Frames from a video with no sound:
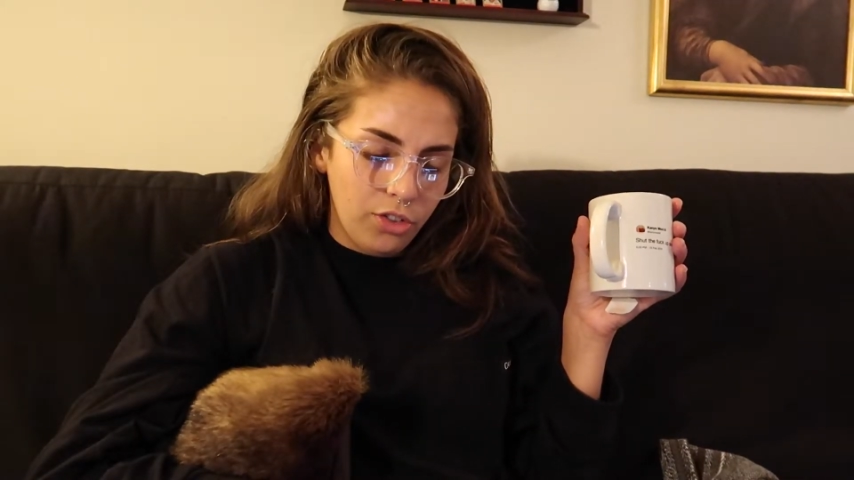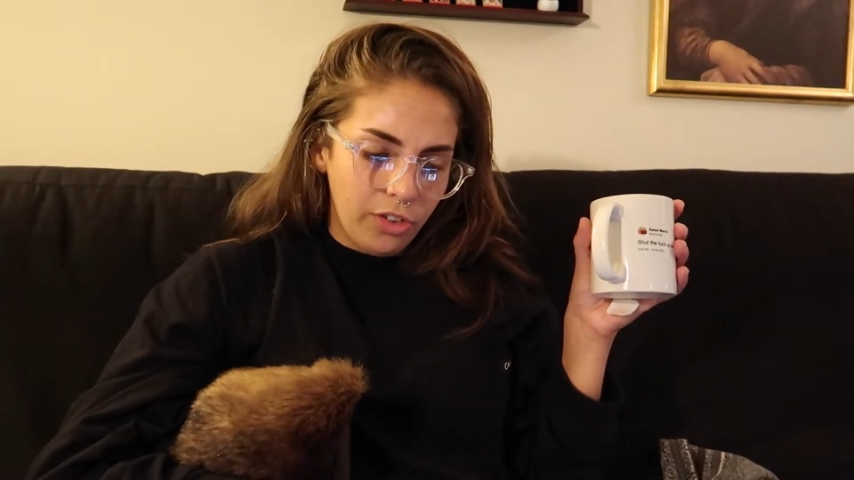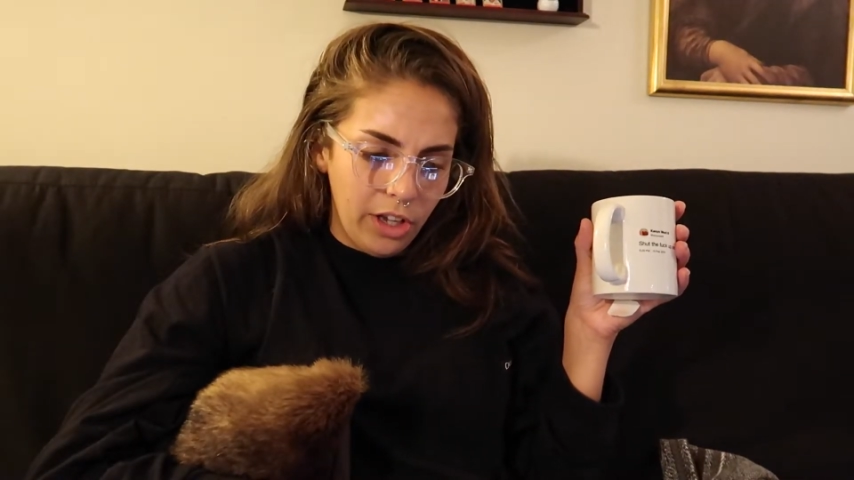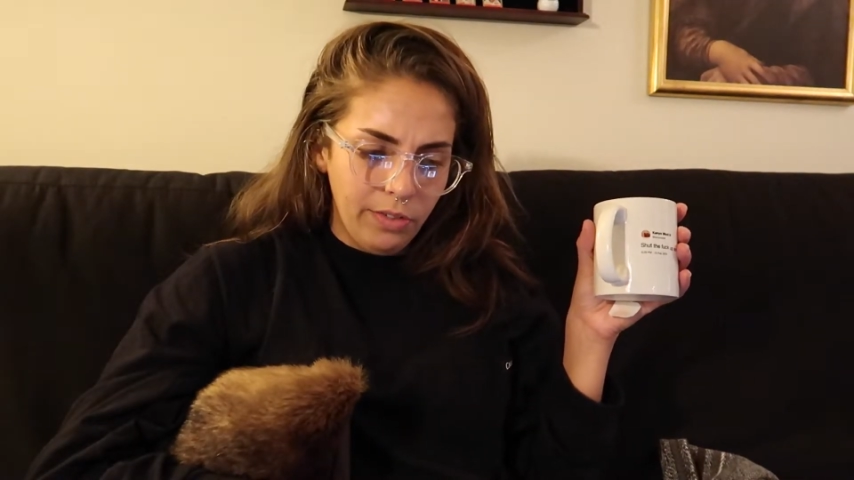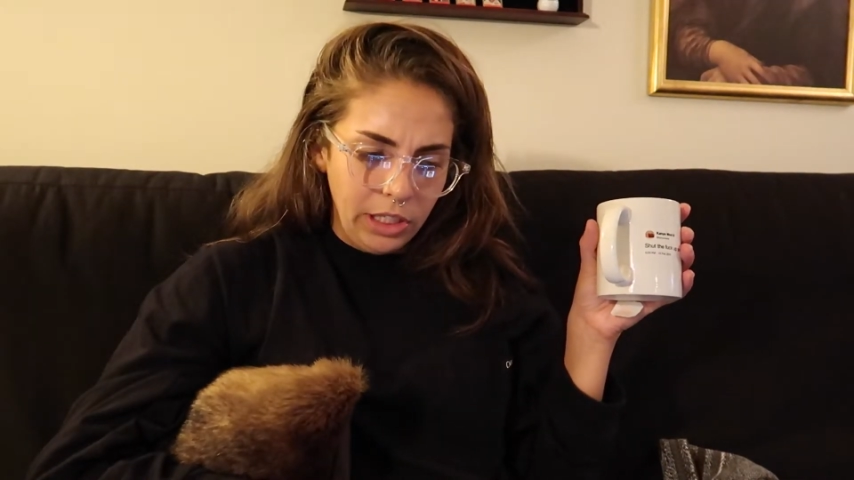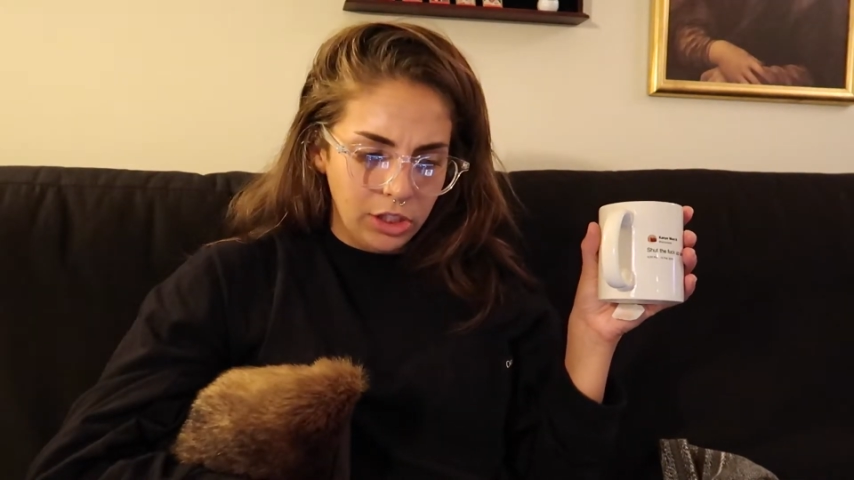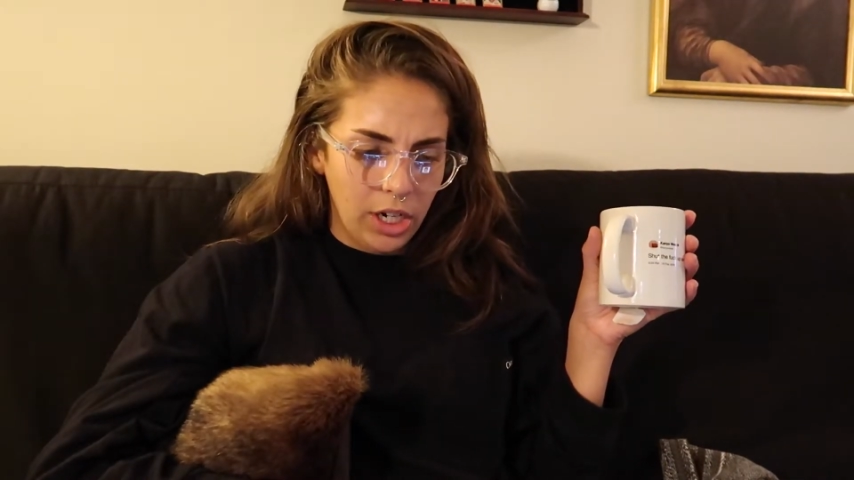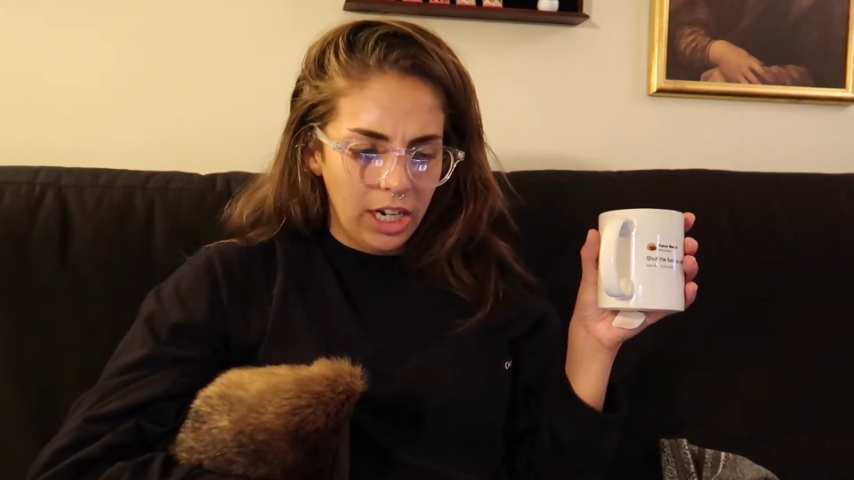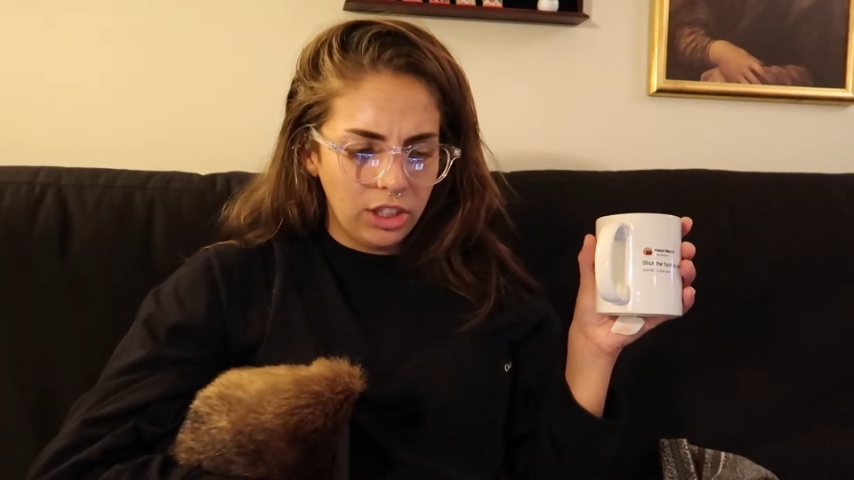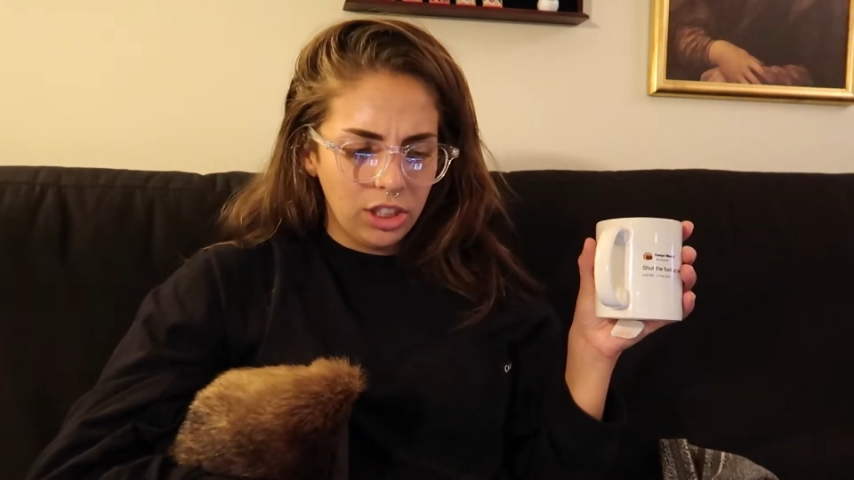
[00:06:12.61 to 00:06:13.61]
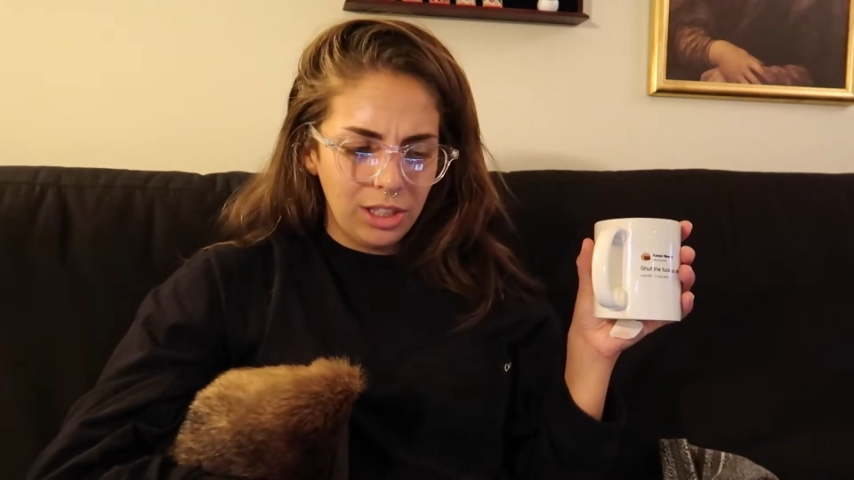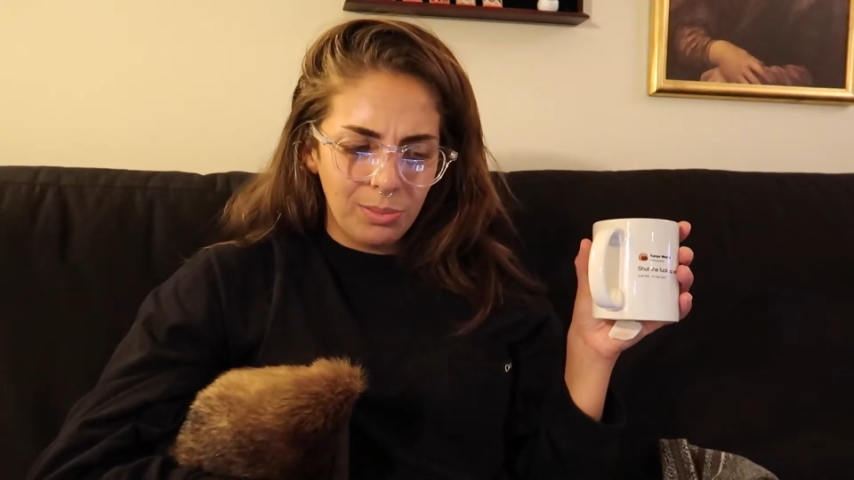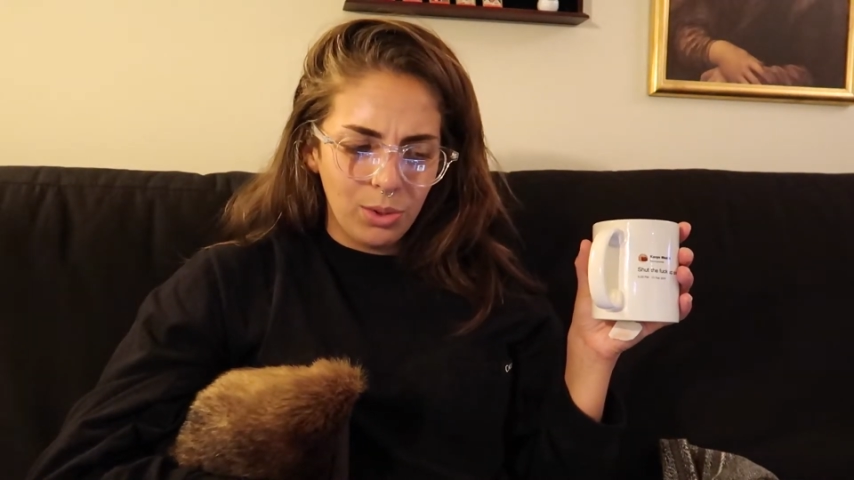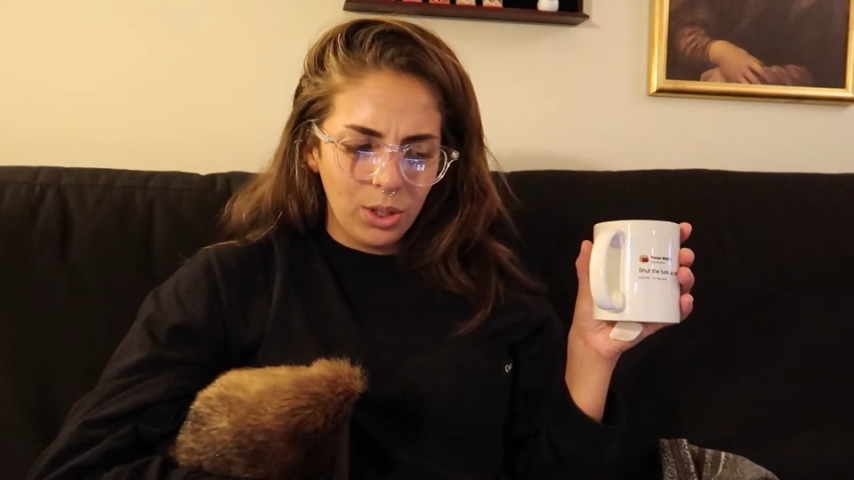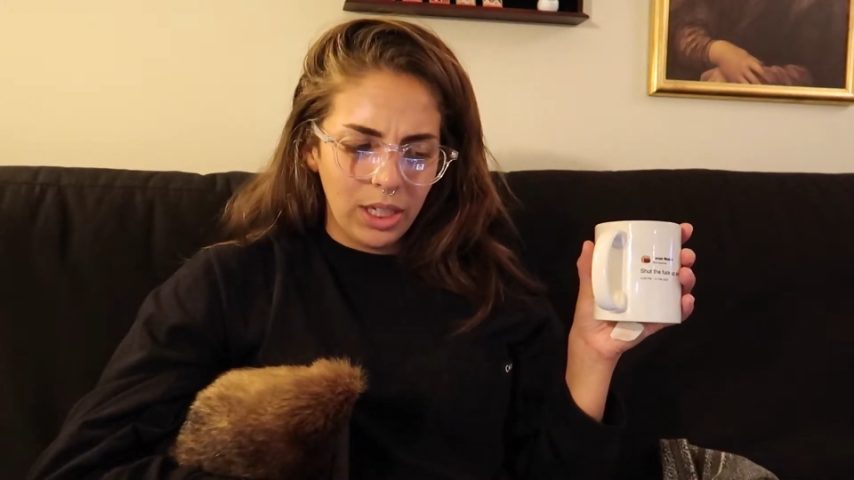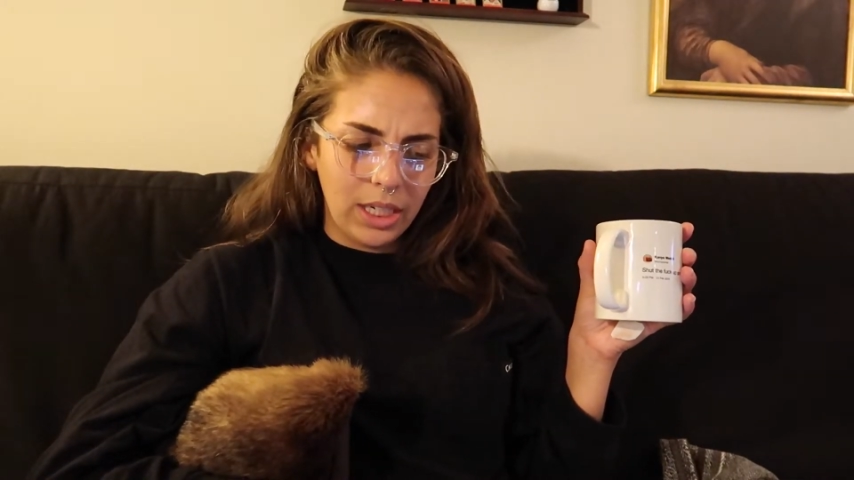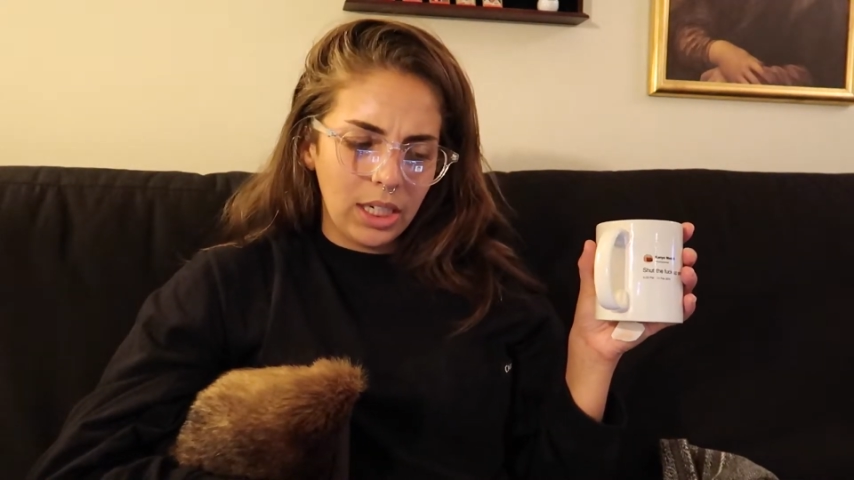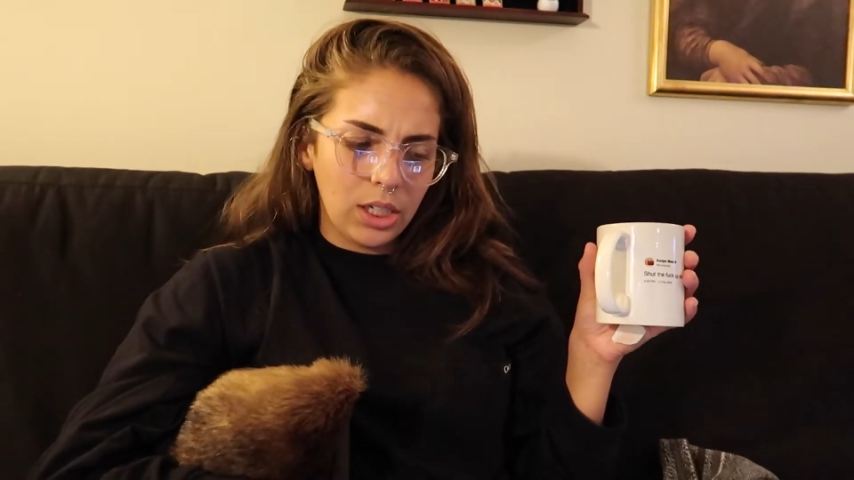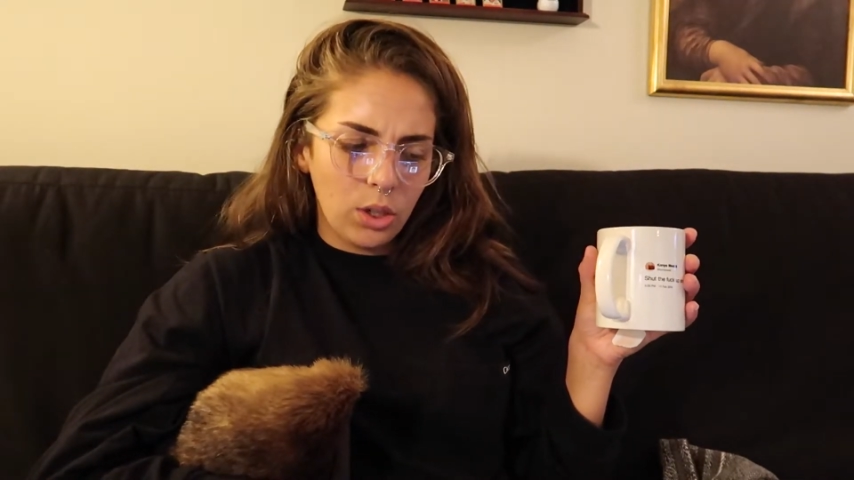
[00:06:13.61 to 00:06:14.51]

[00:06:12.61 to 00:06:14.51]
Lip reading: favorites are actually the more like